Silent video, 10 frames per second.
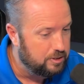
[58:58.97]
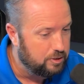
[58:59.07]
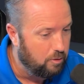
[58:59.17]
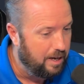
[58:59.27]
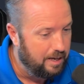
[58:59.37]

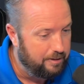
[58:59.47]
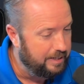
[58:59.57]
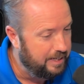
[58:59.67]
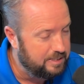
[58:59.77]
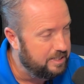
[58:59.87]
so
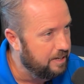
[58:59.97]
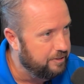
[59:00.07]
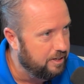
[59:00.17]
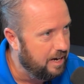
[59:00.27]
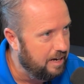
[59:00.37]
it gets down
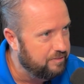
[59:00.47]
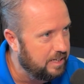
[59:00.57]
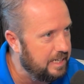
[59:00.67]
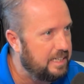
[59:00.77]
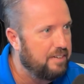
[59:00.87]
there a half
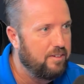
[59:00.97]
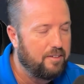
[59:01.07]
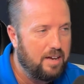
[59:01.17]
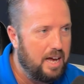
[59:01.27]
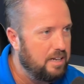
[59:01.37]
tank. If
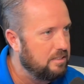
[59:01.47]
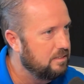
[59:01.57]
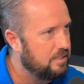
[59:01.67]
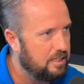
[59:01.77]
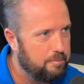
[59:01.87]
I've got
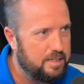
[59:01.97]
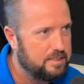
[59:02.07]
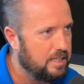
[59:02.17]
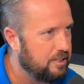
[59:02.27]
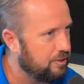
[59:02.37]
10
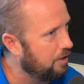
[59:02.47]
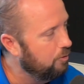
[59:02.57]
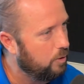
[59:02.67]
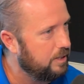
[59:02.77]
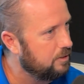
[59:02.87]
minutes extra, I'll
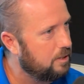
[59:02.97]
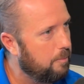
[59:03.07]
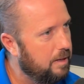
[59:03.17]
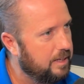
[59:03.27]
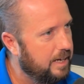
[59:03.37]
go ahead and stop by the